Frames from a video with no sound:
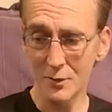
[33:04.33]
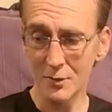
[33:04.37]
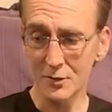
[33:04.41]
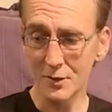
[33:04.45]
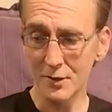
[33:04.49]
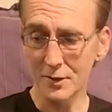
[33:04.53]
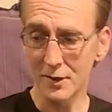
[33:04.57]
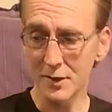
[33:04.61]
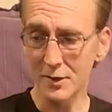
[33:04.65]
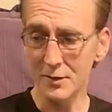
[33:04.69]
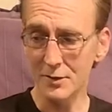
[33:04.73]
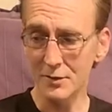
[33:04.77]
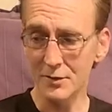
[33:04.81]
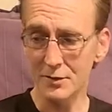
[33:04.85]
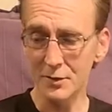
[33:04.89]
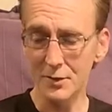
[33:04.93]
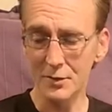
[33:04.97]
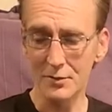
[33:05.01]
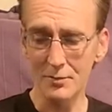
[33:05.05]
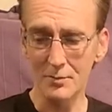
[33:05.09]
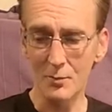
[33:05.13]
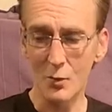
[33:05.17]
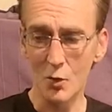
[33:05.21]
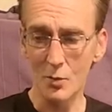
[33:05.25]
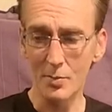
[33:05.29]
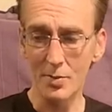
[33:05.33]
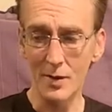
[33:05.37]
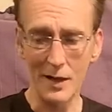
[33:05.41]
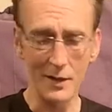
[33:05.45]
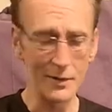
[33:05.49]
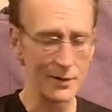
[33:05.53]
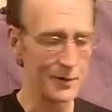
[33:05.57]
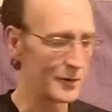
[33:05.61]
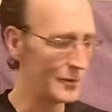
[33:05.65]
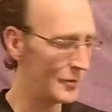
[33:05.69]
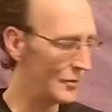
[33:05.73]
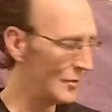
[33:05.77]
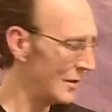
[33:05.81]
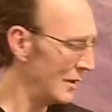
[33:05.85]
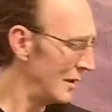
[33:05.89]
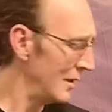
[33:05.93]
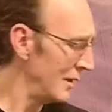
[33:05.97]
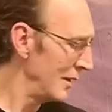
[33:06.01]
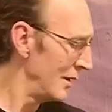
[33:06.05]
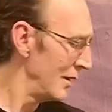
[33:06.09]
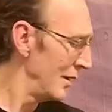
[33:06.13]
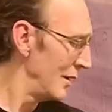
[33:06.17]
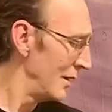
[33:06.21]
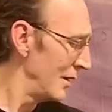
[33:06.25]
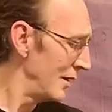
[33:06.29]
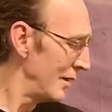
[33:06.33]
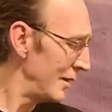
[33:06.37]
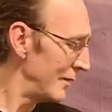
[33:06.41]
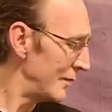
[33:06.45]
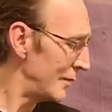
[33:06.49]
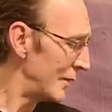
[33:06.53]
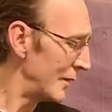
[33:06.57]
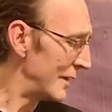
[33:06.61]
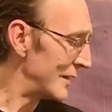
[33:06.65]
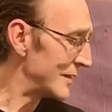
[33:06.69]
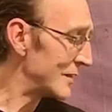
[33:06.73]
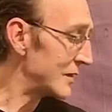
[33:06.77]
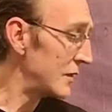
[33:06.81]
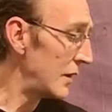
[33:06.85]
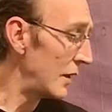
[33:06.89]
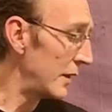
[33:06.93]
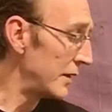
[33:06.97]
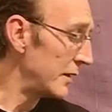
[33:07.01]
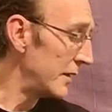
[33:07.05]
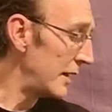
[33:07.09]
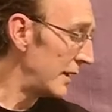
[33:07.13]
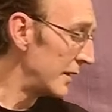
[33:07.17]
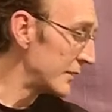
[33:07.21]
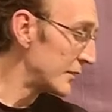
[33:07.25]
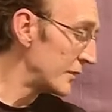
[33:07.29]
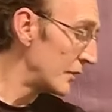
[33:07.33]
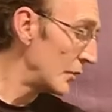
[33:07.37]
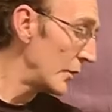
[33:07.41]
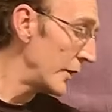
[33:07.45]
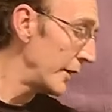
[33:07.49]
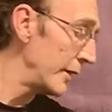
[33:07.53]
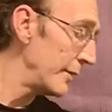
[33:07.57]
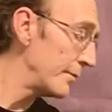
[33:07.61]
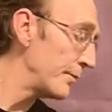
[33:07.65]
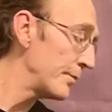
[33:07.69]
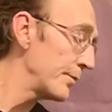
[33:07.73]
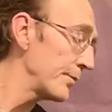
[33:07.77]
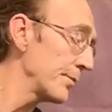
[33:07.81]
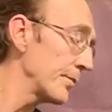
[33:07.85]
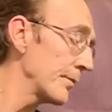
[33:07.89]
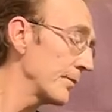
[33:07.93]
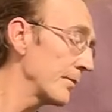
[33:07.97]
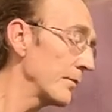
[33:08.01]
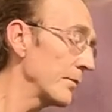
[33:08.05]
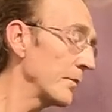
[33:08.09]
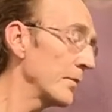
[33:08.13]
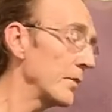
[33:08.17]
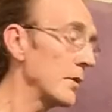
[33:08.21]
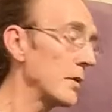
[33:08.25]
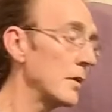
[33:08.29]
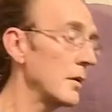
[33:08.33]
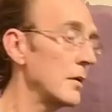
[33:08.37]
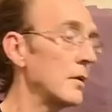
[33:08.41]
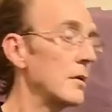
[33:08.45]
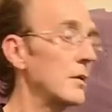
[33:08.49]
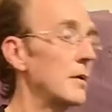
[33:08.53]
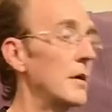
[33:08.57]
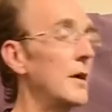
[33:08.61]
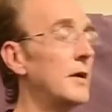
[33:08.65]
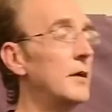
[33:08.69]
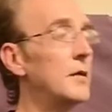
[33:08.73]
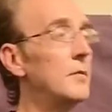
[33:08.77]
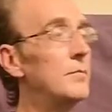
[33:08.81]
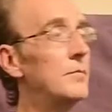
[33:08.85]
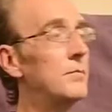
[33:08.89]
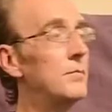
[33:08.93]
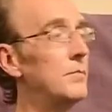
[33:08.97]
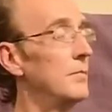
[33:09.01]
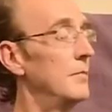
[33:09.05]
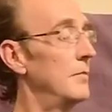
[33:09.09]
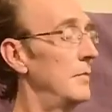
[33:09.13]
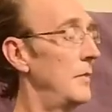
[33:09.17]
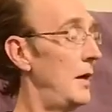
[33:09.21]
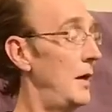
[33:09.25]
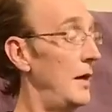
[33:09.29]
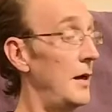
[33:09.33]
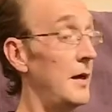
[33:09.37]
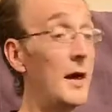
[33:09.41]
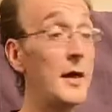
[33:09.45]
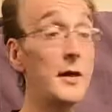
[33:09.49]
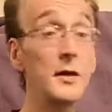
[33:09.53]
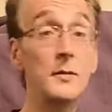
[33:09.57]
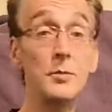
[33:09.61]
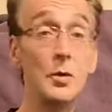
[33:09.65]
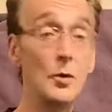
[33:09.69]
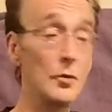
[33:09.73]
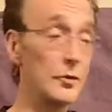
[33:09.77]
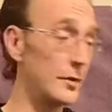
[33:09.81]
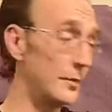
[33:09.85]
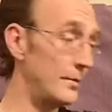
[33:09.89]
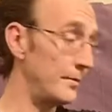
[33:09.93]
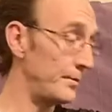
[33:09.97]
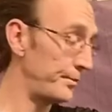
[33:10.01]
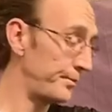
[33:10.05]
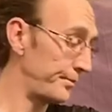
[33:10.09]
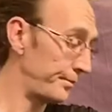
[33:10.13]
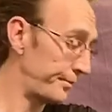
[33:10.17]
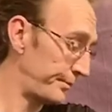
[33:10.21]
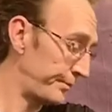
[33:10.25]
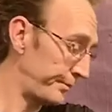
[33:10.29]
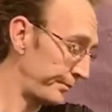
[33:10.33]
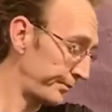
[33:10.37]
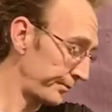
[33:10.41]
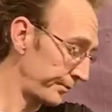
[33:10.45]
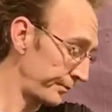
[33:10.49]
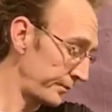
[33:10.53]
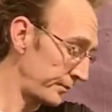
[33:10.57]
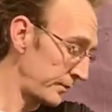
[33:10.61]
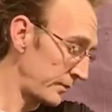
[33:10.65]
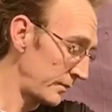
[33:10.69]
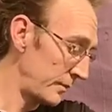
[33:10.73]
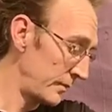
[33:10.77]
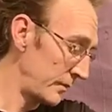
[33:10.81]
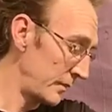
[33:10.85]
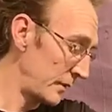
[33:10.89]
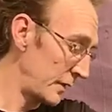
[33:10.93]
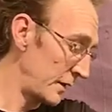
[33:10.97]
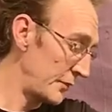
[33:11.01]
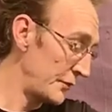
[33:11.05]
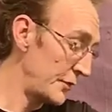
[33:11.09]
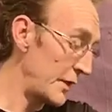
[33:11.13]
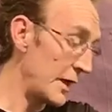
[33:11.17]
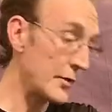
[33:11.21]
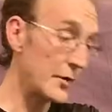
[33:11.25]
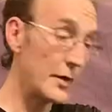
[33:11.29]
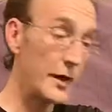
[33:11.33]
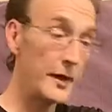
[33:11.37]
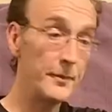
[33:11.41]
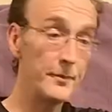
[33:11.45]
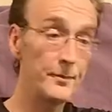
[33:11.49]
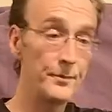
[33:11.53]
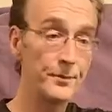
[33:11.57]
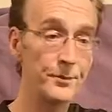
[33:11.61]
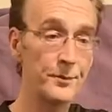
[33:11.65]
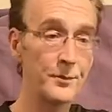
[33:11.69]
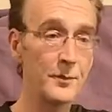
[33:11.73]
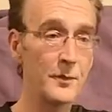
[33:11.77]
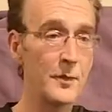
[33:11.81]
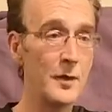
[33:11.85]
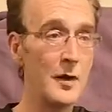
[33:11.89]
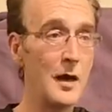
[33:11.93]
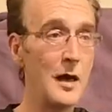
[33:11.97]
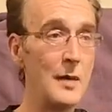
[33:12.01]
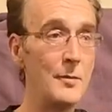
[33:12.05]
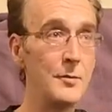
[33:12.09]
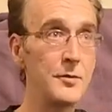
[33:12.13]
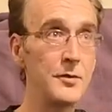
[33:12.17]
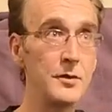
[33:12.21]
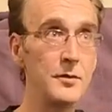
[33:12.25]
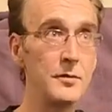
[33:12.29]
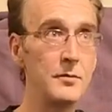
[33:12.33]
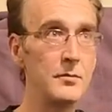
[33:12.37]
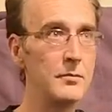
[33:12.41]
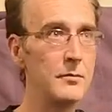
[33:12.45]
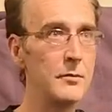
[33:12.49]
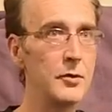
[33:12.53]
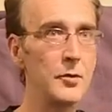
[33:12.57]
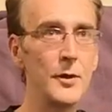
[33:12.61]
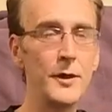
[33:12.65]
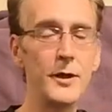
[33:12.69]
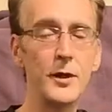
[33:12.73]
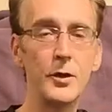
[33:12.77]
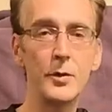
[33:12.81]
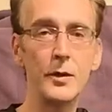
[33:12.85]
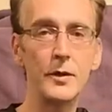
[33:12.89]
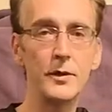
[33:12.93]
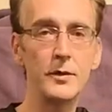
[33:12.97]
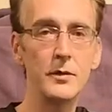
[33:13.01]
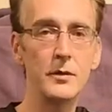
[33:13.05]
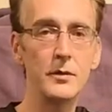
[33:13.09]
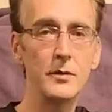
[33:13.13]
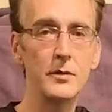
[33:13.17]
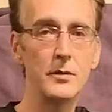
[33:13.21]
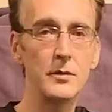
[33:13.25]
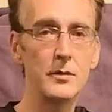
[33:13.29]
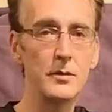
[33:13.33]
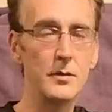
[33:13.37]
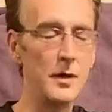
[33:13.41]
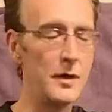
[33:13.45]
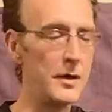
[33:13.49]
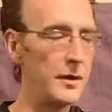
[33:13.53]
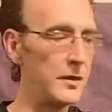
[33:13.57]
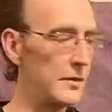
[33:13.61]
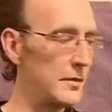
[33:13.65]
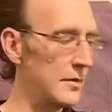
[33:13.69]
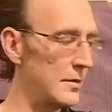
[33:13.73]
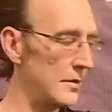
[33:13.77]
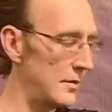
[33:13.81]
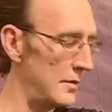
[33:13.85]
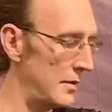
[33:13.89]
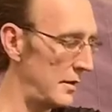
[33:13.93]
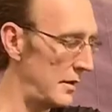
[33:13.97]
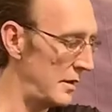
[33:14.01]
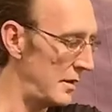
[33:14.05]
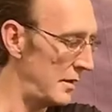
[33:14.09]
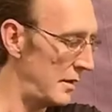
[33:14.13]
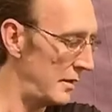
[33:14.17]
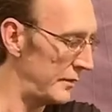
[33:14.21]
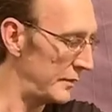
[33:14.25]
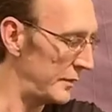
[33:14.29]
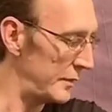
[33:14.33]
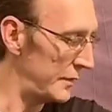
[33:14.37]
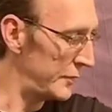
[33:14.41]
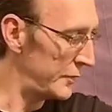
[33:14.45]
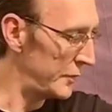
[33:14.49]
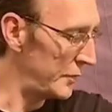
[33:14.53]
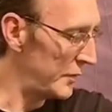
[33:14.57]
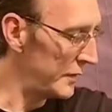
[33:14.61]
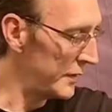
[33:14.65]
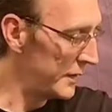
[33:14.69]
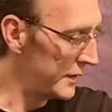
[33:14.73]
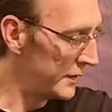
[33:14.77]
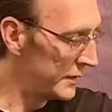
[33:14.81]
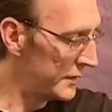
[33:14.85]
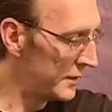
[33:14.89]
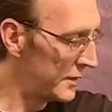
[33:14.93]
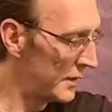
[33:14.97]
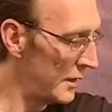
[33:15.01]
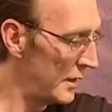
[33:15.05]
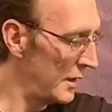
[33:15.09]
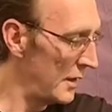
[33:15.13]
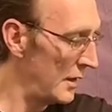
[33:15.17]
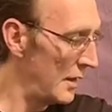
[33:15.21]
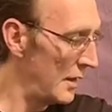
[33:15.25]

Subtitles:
looks like it's just more practical for the slight extra weight. Hiking poles. Trike right. Amazon, 20 quid. Right, for the two of these.